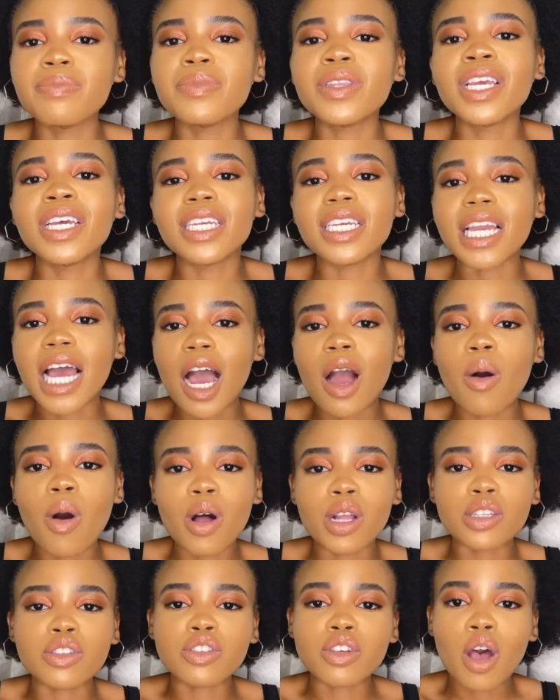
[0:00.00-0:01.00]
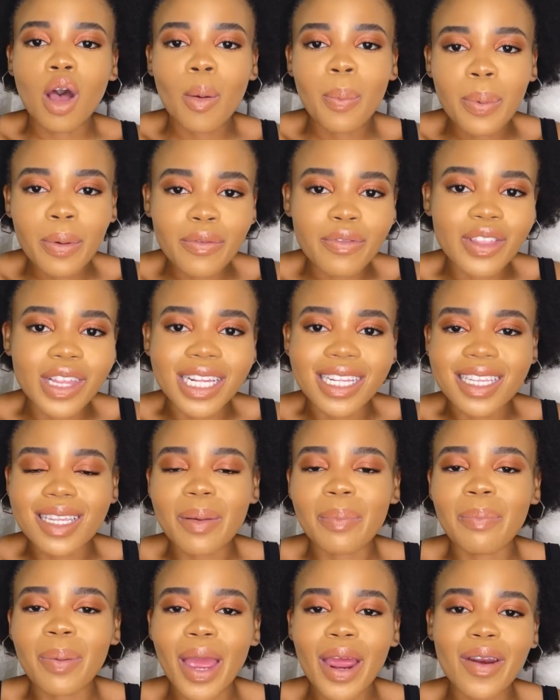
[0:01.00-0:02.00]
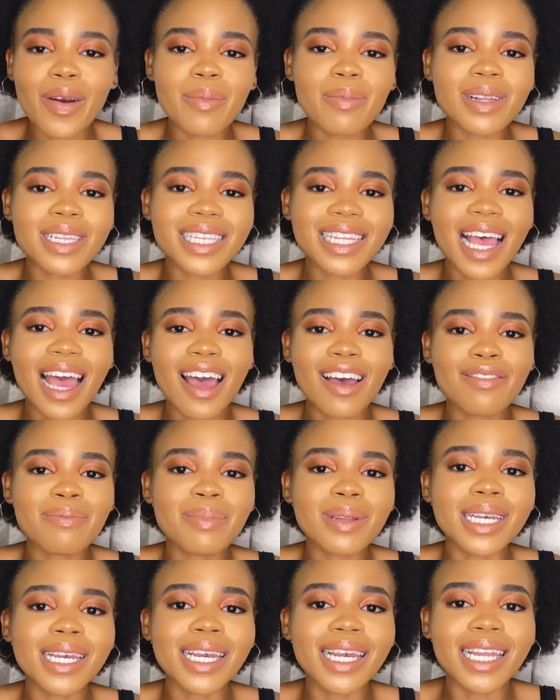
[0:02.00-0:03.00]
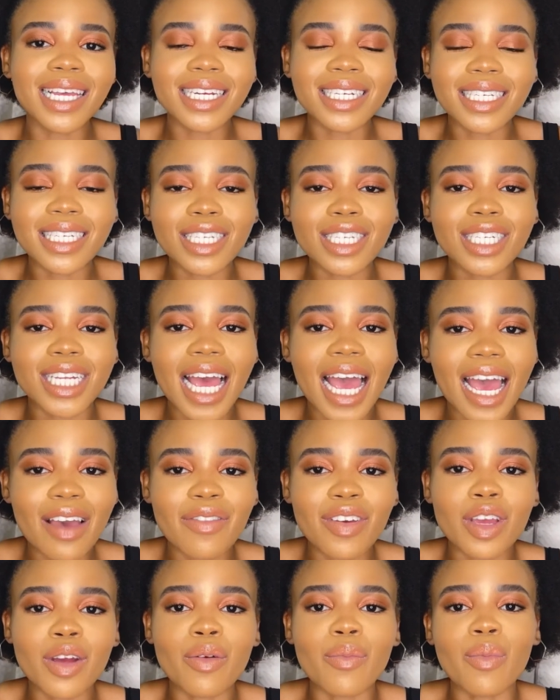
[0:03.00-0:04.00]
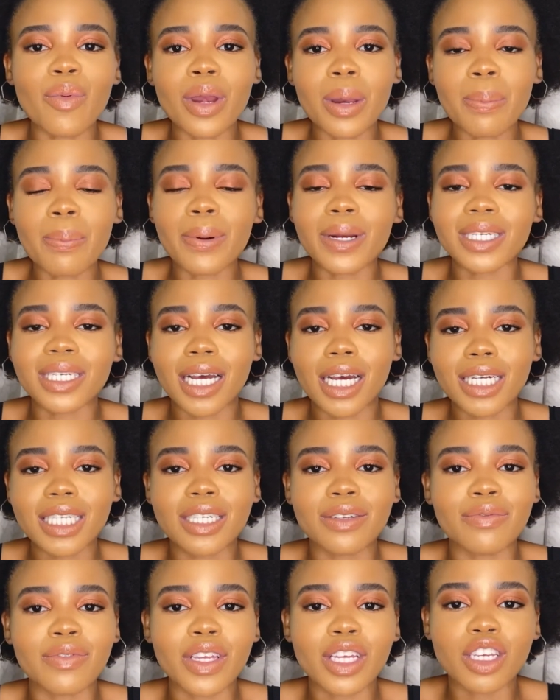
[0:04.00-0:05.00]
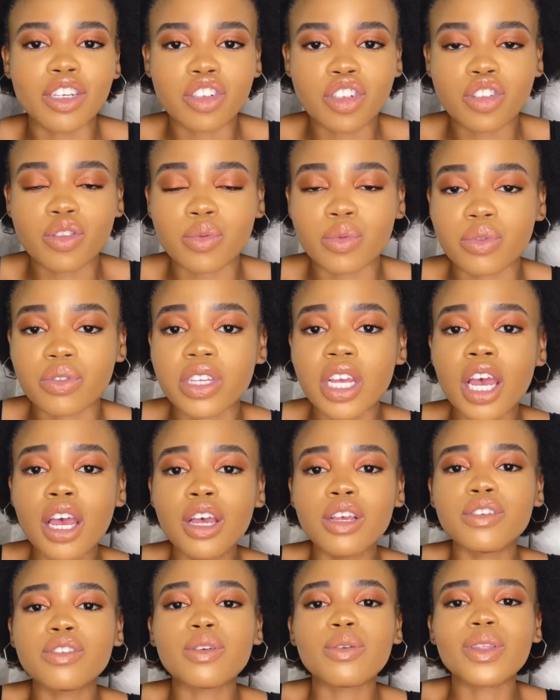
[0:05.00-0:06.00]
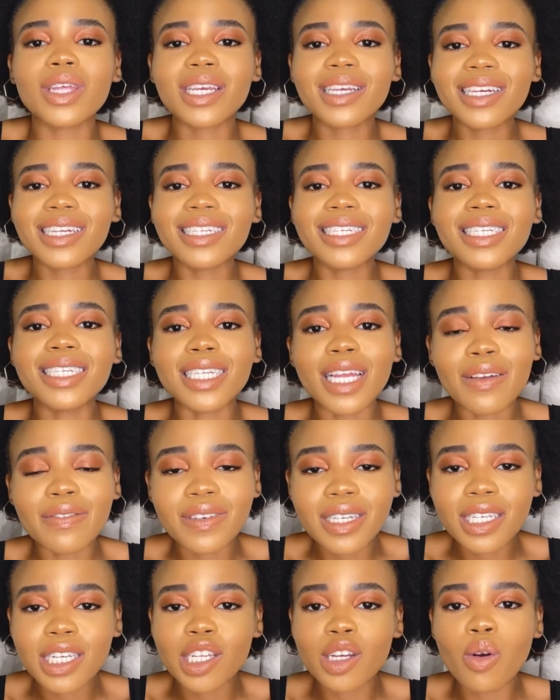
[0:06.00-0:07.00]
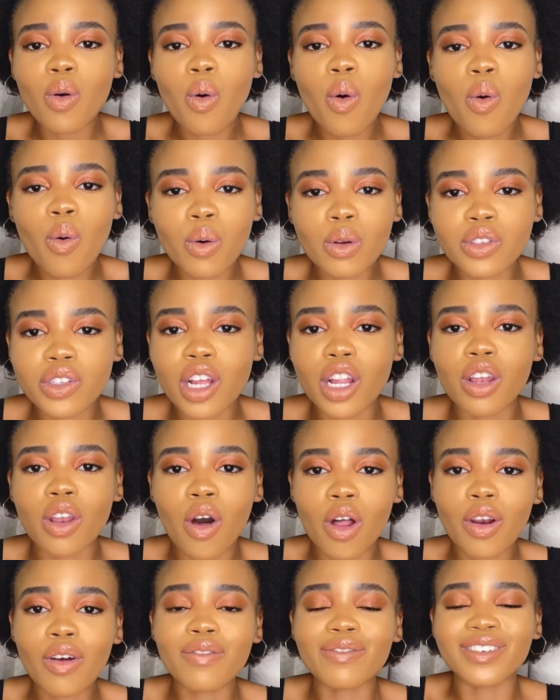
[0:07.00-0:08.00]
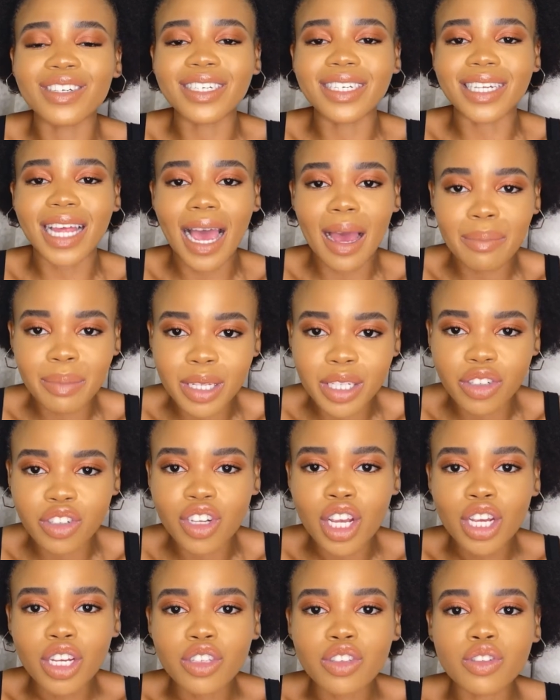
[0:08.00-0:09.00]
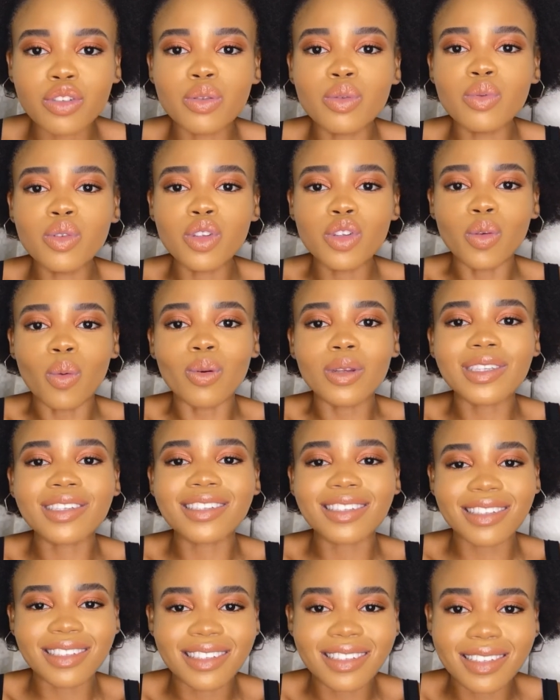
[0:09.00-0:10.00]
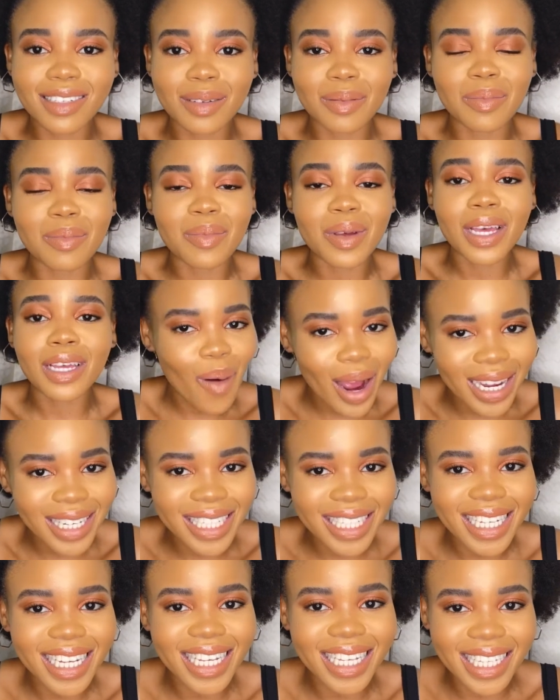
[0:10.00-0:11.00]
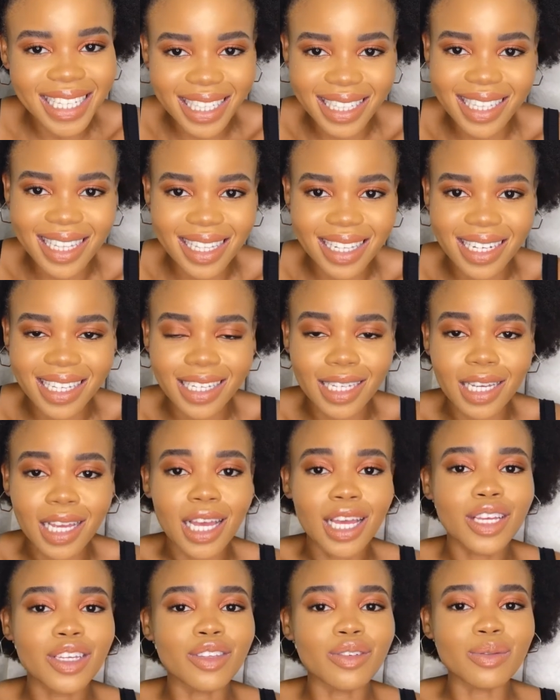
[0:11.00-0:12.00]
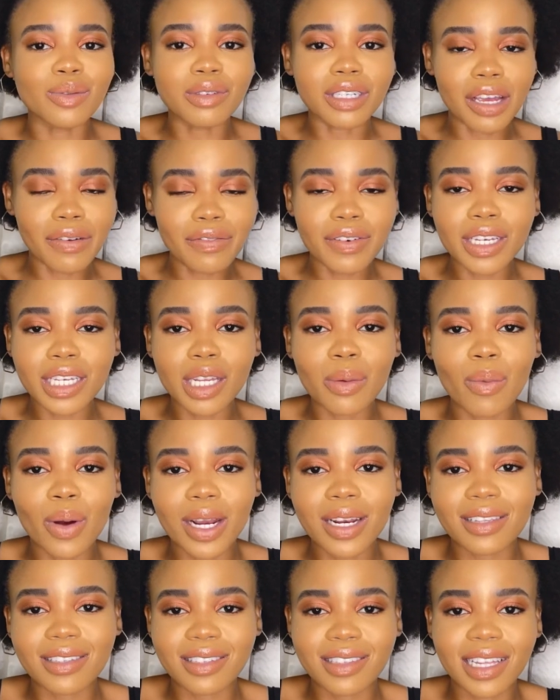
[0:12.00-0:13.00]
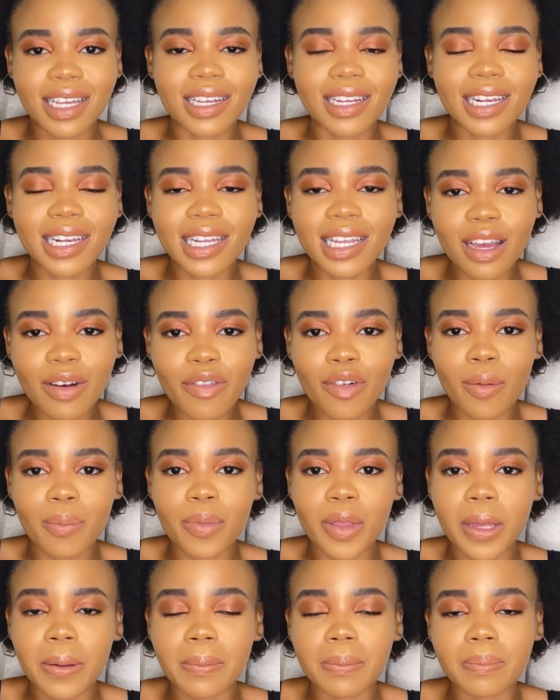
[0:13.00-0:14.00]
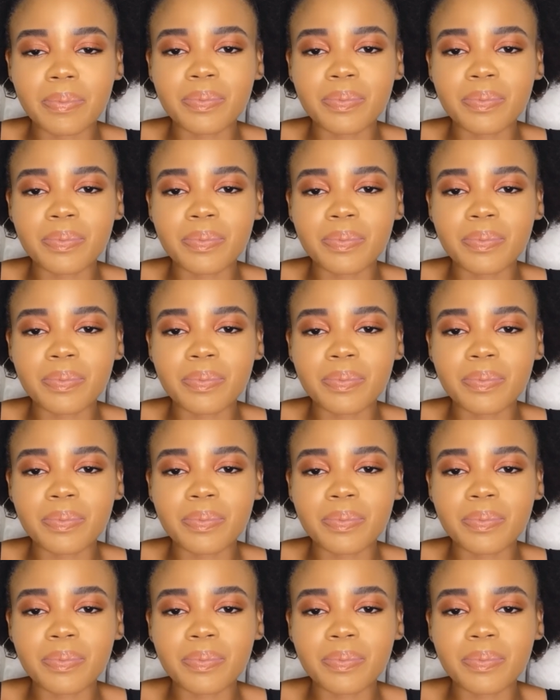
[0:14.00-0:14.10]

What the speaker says: Now, on top of this, parabens have been linked to having reproductive issues. So they can definitely cause a lot of damage to your system quite easily. You definitely want to stay clear from them.